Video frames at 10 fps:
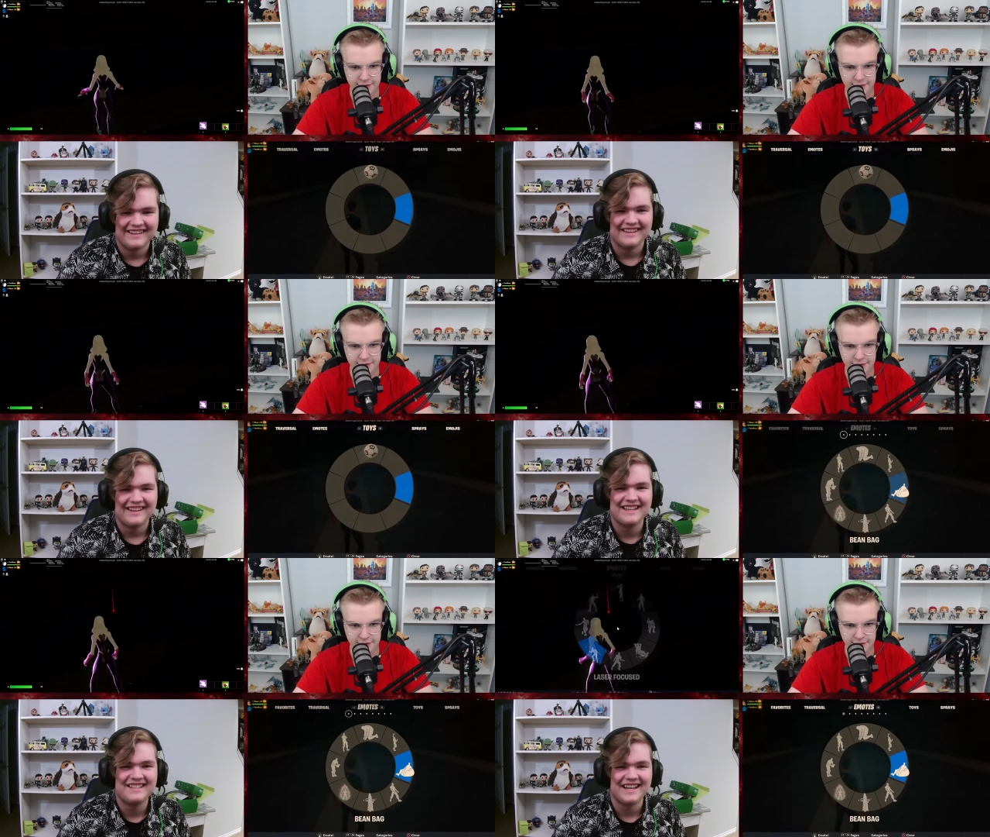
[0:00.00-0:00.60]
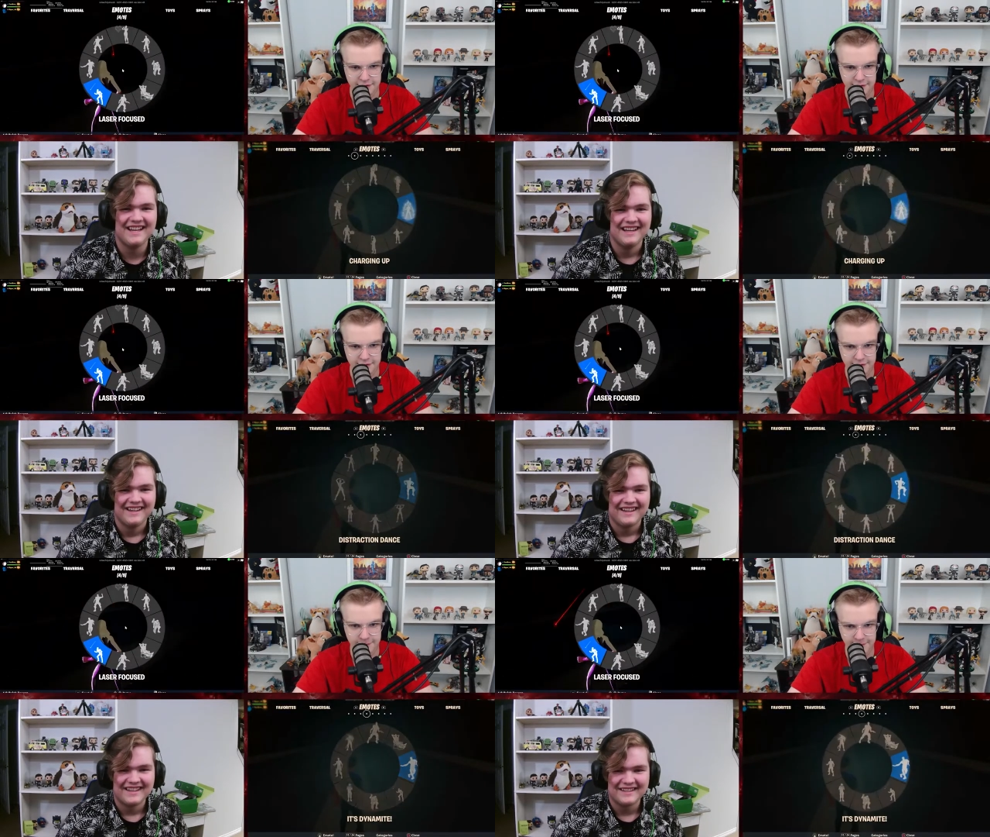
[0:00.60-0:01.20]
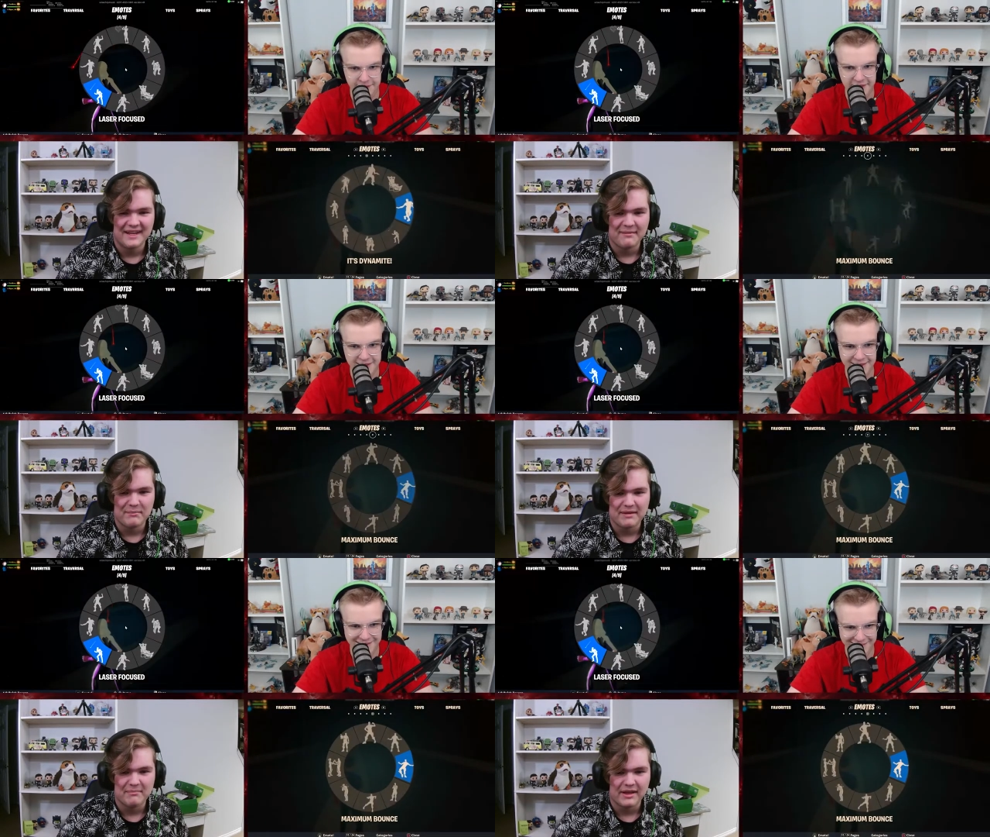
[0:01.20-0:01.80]
Speaker 1: that's a, that's a by
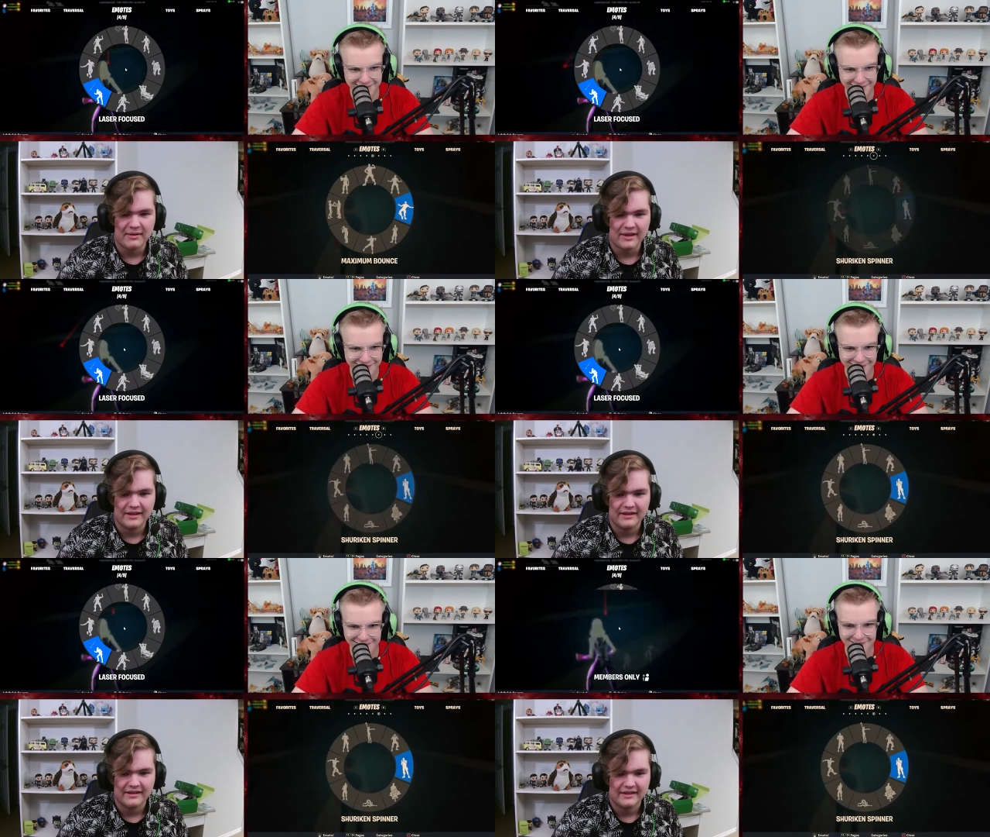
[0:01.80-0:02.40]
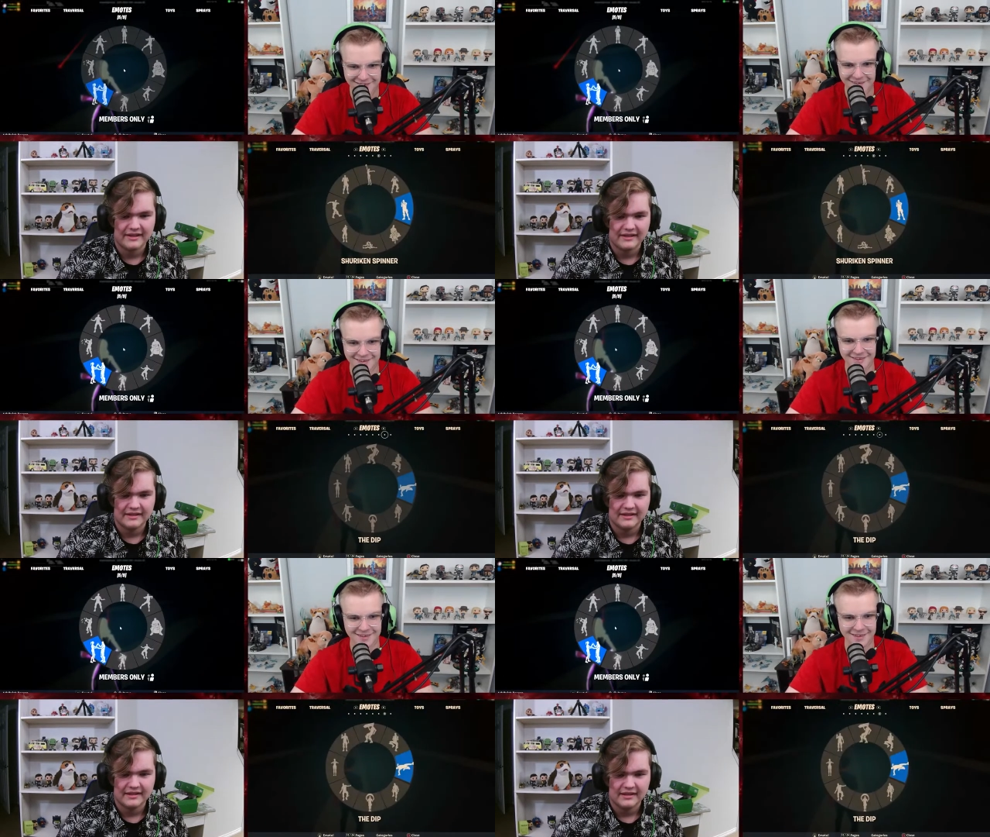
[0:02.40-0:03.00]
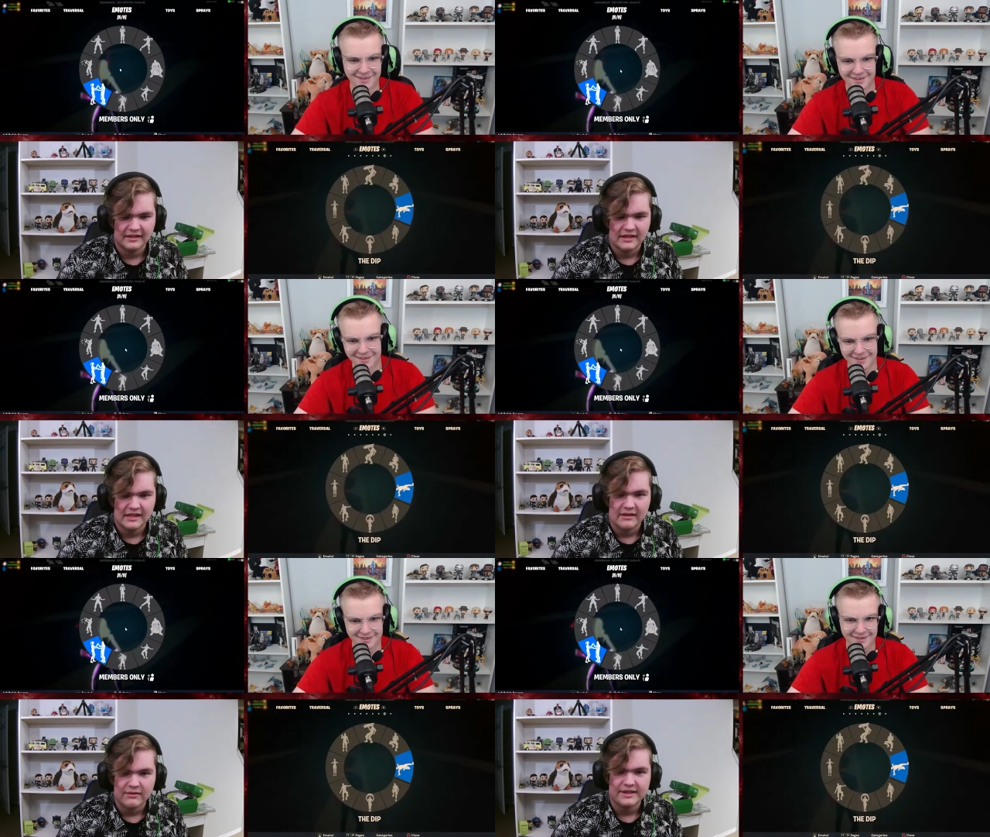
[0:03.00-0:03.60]
the way.
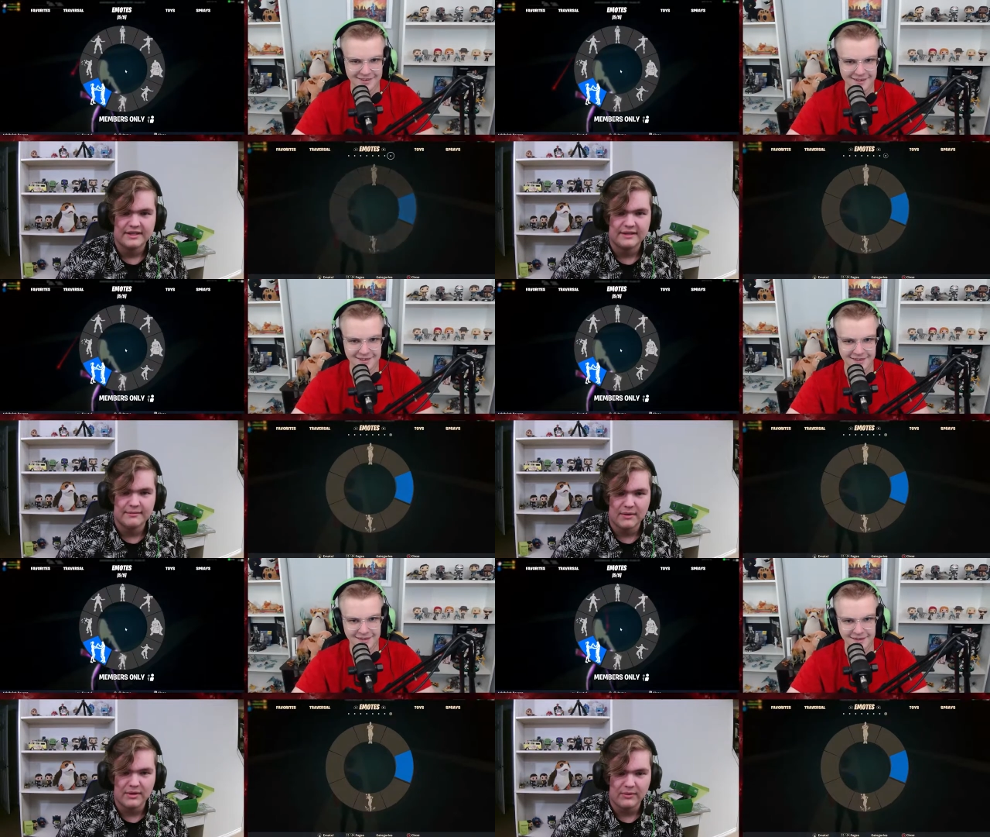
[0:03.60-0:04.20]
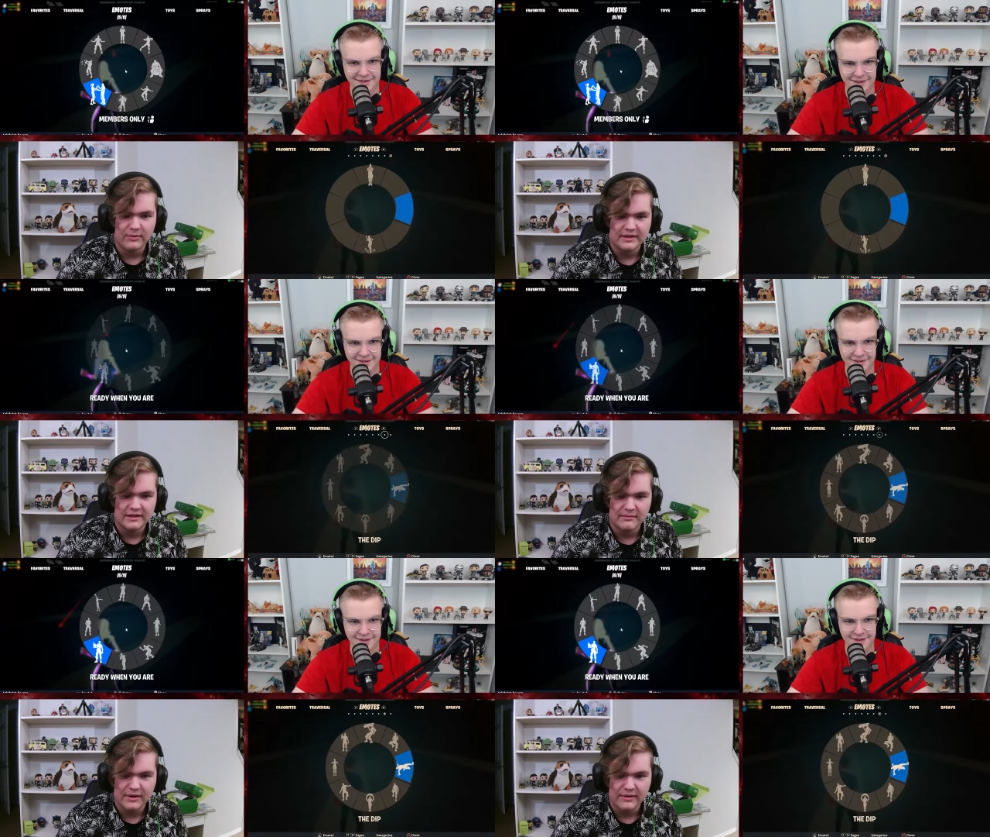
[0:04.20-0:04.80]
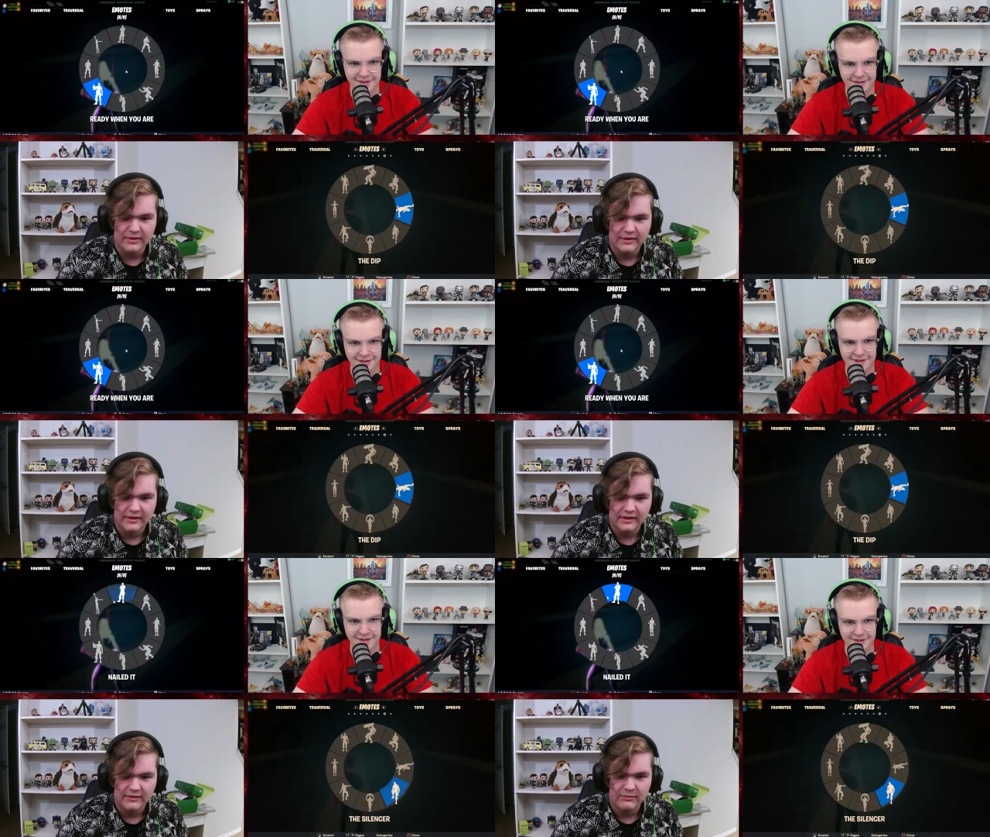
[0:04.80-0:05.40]
What's a smote? What's an emote? You
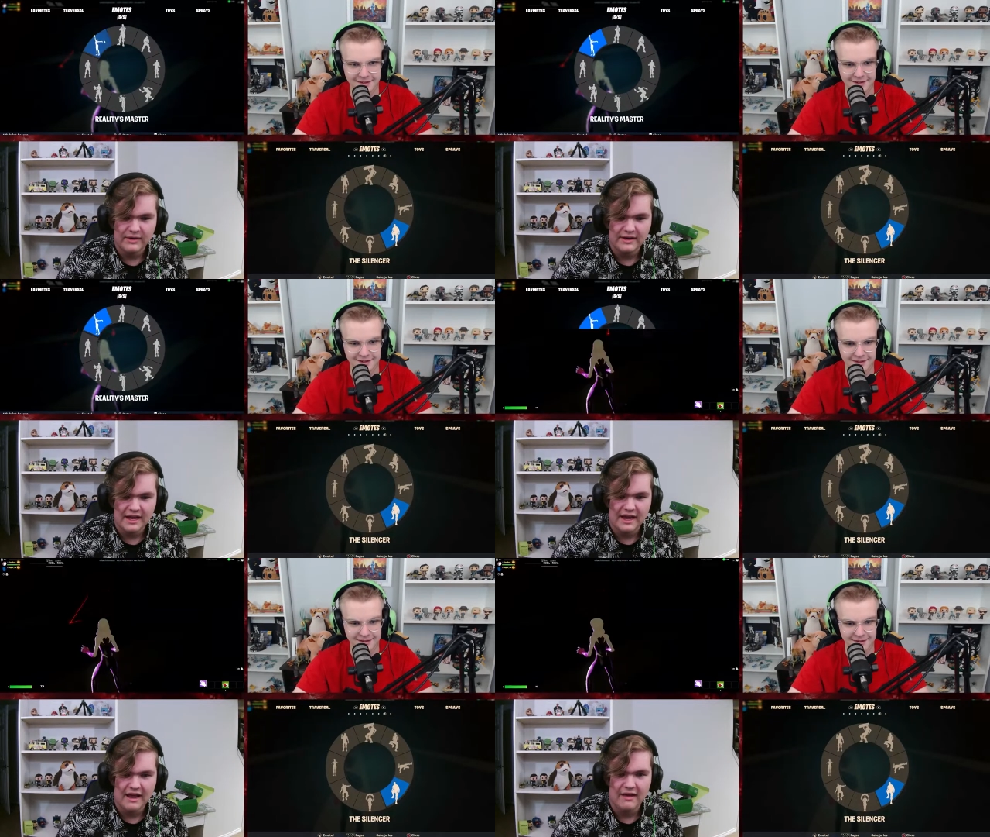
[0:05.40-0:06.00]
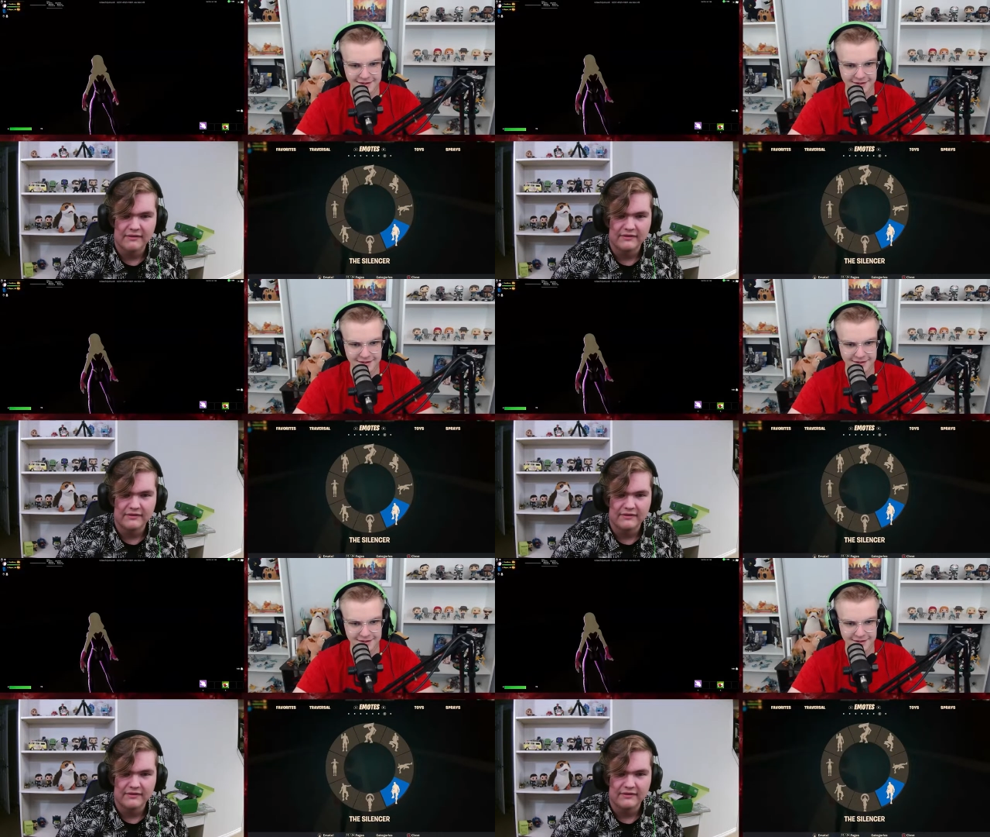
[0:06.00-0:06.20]
wouldn't have...